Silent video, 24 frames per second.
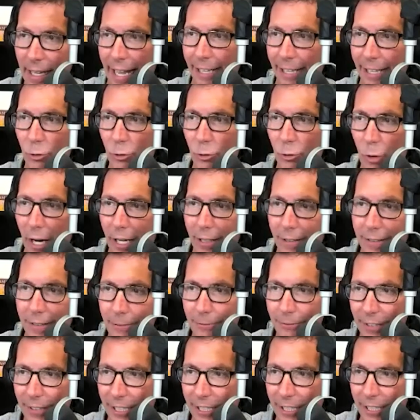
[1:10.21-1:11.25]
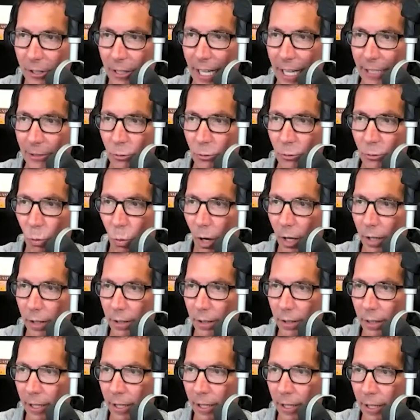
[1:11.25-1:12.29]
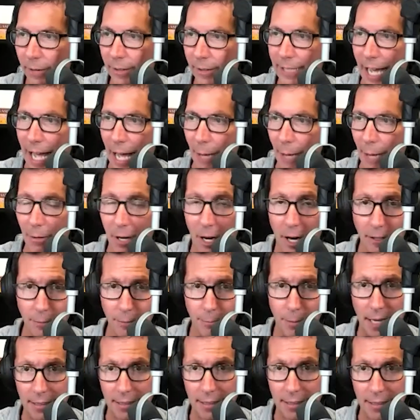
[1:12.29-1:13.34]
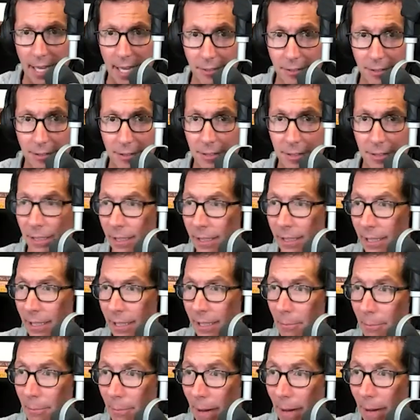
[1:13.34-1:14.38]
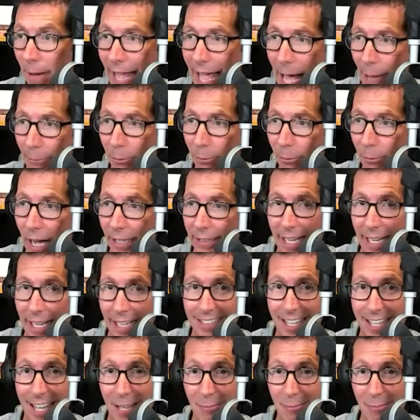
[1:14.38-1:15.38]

and is regularly featured as one of the top 100 podcasts by Apple Podcasts.